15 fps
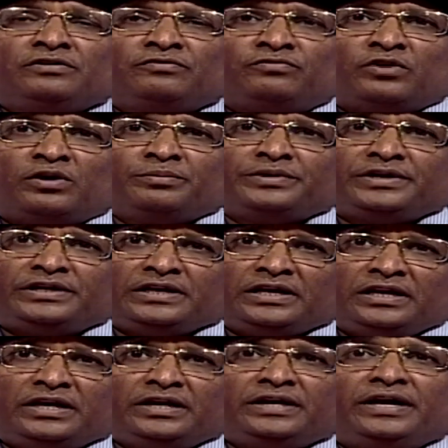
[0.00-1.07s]
from
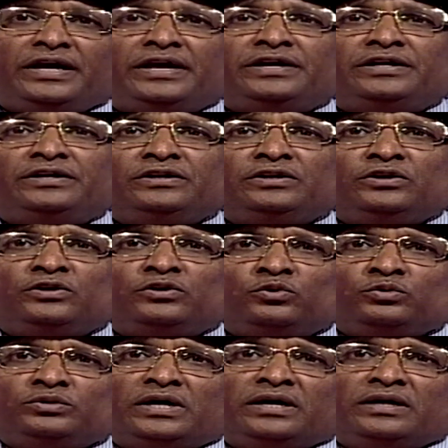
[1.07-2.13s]
retailer end
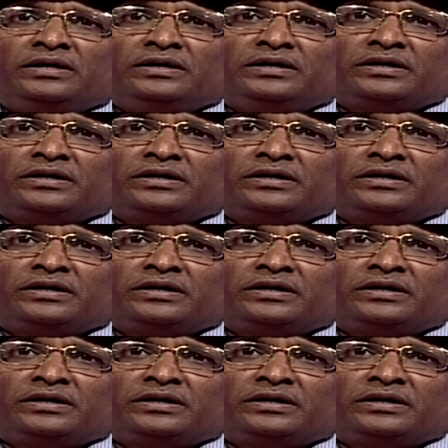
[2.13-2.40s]
to the